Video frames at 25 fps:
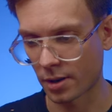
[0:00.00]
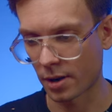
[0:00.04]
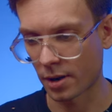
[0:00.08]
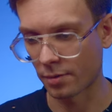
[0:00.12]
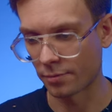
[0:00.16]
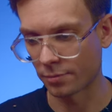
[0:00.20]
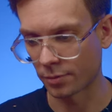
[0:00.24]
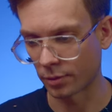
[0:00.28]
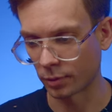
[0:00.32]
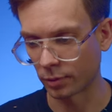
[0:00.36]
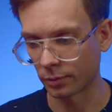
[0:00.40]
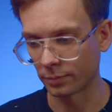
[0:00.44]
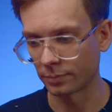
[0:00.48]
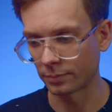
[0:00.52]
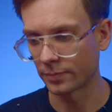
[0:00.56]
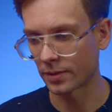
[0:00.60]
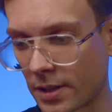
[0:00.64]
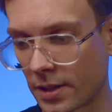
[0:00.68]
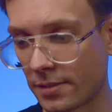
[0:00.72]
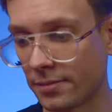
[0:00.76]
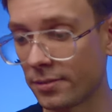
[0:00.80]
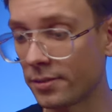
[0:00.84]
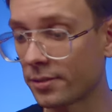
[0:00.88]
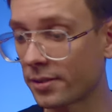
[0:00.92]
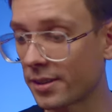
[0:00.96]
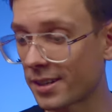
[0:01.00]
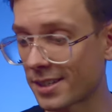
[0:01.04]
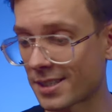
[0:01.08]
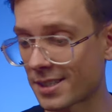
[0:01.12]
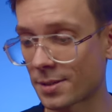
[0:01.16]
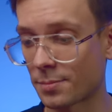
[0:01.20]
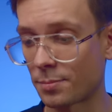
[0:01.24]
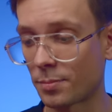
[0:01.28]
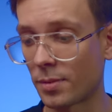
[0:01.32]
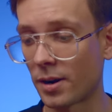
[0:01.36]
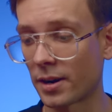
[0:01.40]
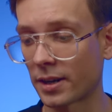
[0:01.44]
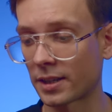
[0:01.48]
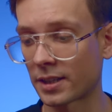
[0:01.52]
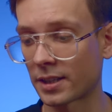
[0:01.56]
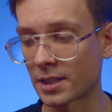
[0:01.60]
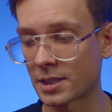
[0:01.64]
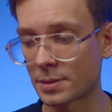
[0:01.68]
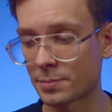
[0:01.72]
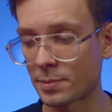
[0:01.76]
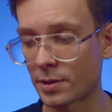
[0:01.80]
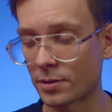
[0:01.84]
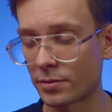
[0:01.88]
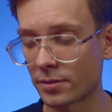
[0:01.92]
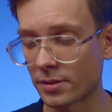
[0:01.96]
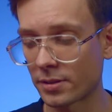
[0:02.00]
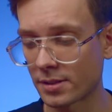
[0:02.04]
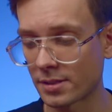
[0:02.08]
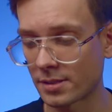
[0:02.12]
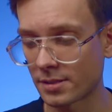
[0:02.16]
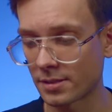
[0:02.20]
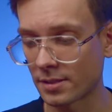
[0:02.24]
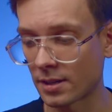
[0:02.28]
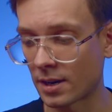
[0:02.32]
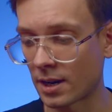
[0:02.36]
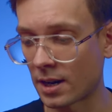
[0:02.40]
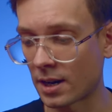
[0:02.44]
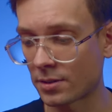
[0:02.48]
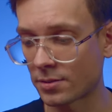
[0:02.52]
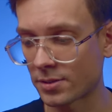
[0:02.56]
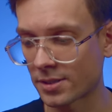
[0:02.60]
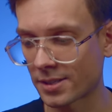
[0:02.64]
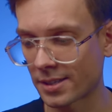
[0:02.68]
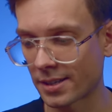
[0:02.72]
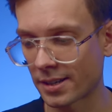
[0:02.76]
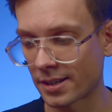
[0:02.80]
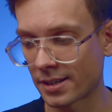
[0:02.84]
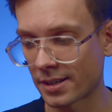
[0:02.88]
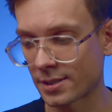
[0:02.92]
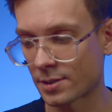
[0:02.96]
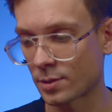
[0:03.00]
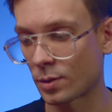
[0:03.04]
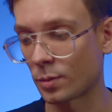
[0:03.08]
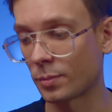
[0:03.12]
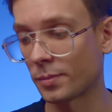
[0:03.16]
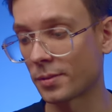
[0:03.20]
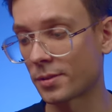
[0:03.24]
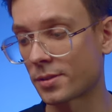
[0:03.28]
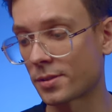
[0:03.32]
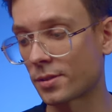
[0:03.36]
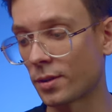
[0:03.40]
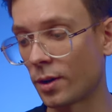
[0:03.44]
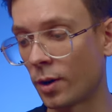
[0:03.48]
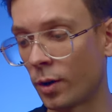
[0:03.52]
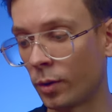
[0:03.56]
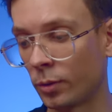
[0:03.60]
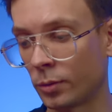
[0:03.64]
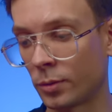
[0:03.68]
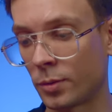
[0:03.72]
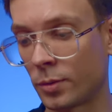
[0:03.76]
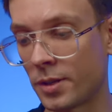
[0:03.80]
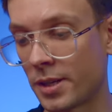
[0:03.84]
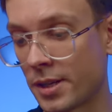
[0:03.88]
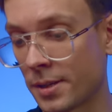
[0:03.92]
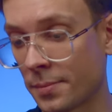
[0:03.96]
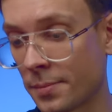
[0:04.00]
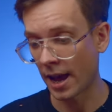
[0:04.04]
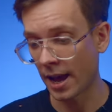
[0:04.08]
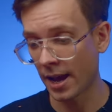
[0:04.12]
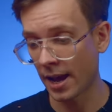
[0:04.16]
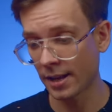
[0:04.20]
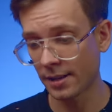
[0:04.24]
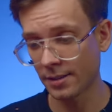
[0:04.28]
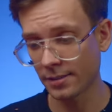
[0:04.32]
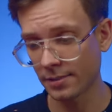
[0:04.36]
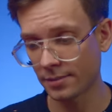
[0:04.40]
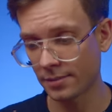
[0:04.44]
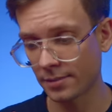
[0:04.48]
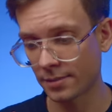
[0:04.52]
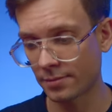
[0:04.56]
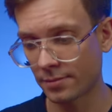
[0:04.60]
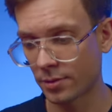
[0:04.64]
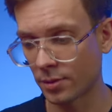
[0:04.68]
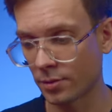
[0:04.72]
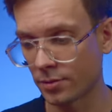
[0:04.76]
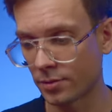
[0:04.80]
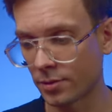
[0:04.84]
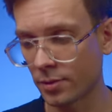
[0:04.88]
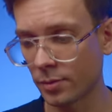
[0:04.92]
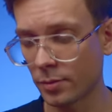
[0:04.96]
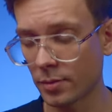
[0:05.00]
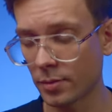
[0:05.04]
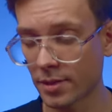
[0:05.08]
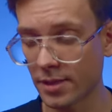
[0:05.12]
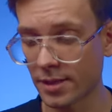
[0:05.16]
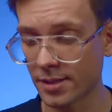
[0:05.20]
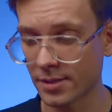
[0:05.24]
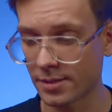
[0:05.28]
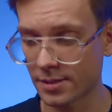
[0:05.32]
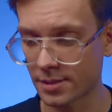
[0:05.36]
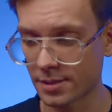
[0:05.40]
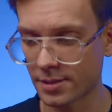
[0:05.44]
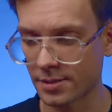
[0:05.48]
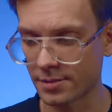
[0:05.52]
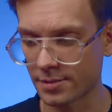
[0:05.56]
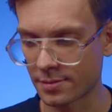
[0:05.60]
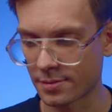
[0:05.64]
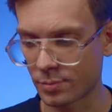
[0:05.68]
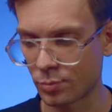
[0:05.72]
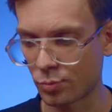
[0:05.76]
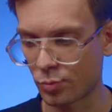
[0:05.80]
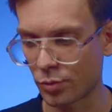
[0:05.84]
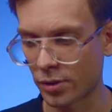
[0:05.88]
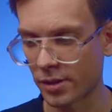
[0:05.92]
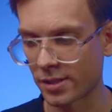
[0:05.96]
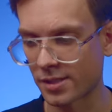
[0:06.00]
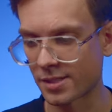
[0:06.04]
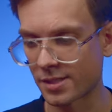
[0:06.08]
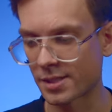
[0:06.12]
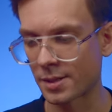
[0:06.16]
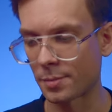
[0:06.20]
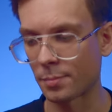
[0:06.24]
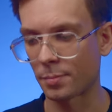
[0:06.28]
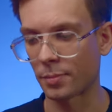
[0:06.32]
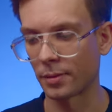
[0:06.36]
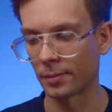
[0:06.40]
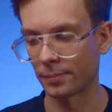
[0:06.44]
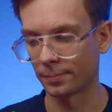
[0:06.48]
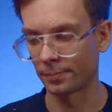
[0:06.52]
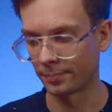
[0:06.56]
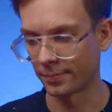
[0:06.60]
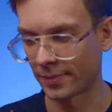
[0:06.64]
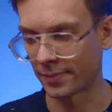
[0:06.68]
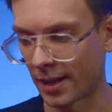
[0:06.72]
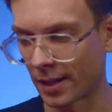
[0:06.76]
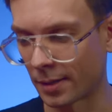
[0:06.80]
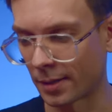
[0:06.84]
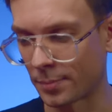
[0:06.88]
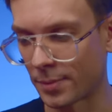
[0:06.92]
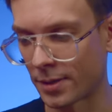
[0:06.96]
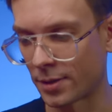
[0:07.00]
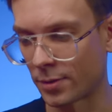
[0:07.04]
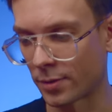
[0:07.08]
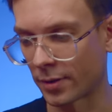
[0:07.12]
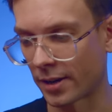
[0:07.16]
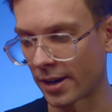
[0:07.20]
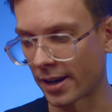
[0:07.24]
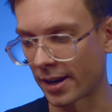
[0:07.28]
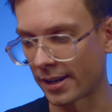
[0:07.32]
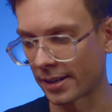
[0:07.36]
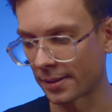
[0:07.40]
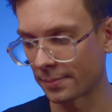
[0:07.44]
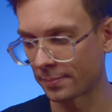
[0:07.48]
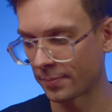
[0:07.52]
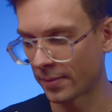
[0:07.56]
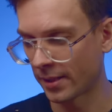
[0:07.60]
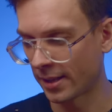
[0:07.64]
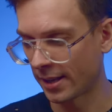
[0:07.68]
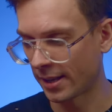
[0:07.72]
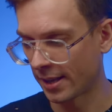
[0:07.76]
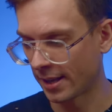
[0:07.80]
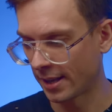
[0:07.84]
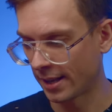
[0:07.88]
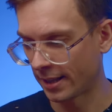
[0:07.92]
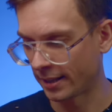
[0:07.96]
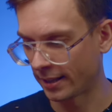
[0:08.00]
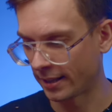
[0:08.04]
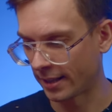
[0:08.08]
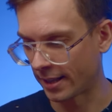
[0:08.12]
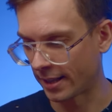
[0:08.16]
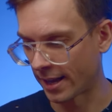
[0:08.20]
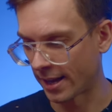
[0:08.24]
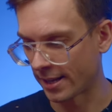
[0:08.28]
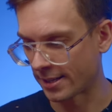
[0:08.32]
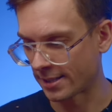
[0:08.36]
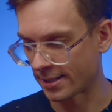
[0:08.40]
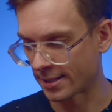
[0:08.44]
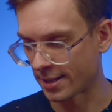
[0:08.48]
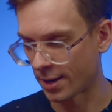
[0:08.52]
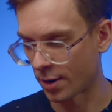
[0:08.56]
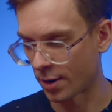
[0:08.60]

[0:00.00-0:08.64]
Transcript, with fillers: powerful. If you got some market experience, RSI is almost all you need. And if you're new to this, it's pretty simple. I'll be your guide. Let's